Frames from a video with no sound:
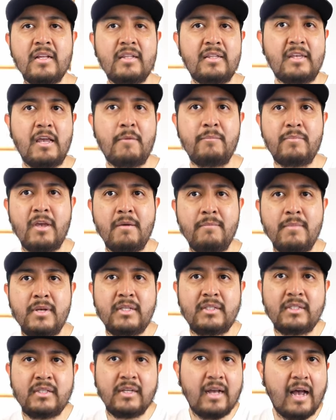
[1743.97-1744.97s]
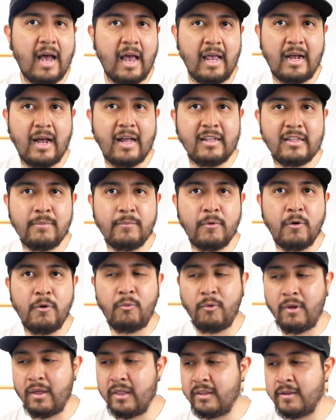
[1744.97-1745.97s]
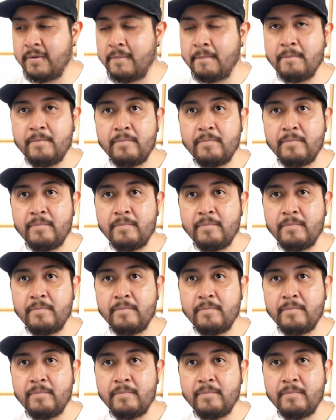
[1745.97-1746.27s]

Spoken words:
The NVMe's, I had them already.